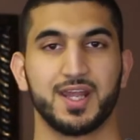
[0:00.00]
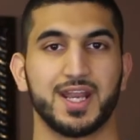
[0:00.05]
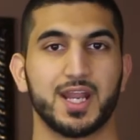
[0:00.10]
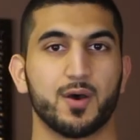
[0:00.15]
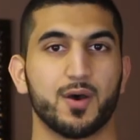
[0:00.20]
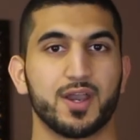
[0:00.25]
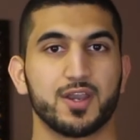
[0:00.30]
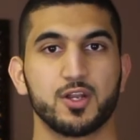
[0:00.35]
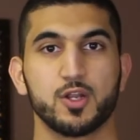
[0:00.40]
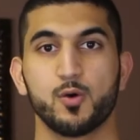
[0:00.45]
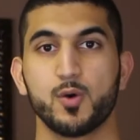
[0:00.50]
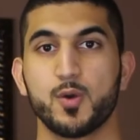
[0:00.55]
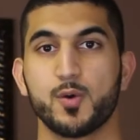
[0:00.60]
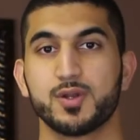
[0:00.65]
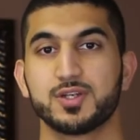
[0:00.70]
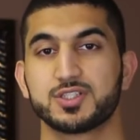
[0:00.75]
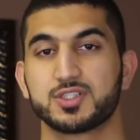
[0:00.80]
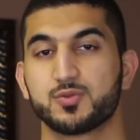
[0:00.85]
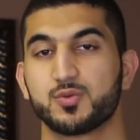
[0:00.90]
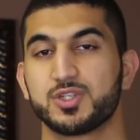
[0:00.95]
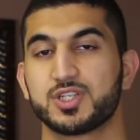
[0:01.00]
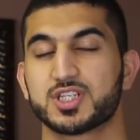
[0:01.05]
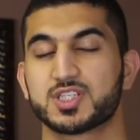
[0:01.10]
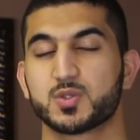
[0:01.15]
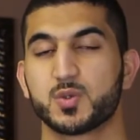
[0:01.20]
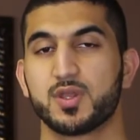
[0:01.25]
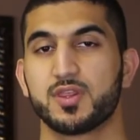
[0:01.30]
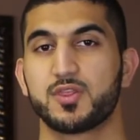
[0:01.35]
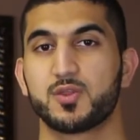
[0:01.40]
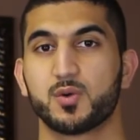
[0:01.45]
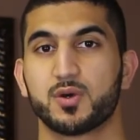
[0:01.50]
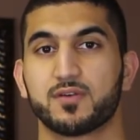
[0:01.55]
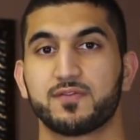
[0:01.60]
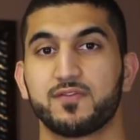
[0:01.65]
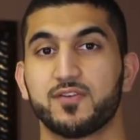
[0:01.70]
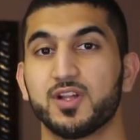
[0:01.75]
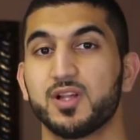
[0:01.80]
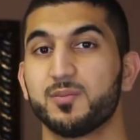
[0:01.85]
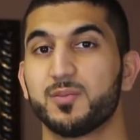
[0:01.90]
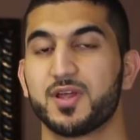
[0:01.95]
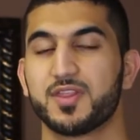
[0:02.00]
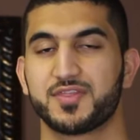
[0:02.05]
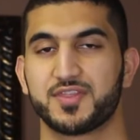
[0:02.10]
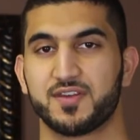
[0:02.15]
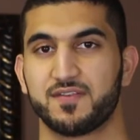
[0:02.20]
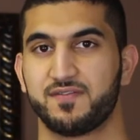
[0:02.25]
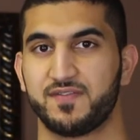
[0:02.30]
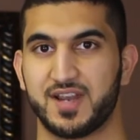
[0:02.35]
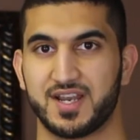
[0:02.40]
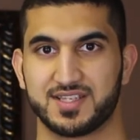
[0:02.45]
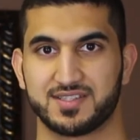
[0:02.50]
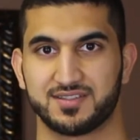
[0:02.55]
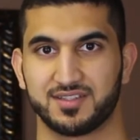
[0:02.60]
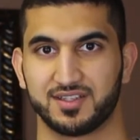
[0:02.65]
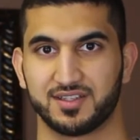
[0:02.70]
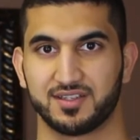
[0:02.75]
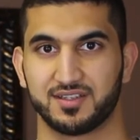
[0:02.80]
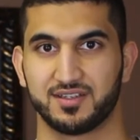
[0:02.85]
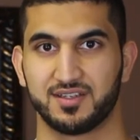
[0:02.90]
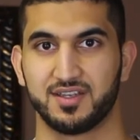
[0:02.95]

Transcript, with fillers: Now I know we just went through a full month of fasting.